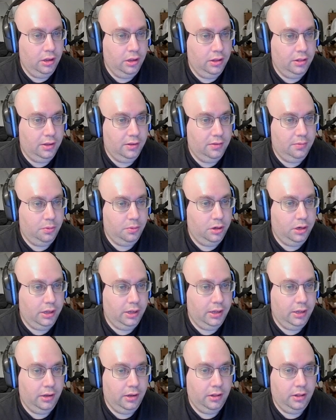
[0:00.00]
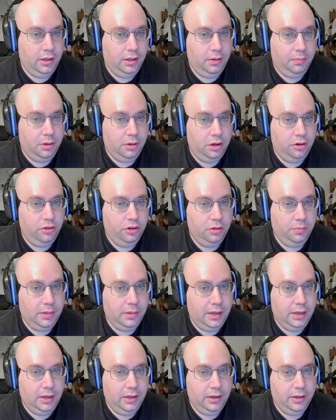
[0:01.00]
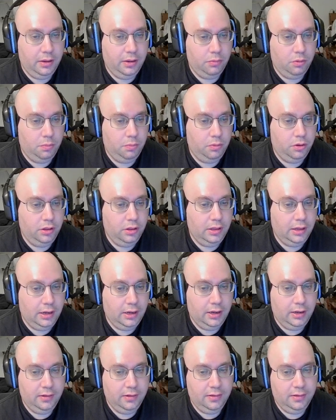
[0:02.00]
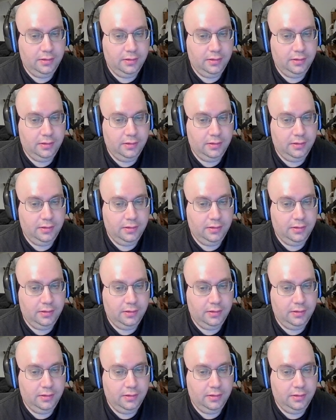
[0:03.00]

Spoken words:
Let's put in the punching bag, and we'll put that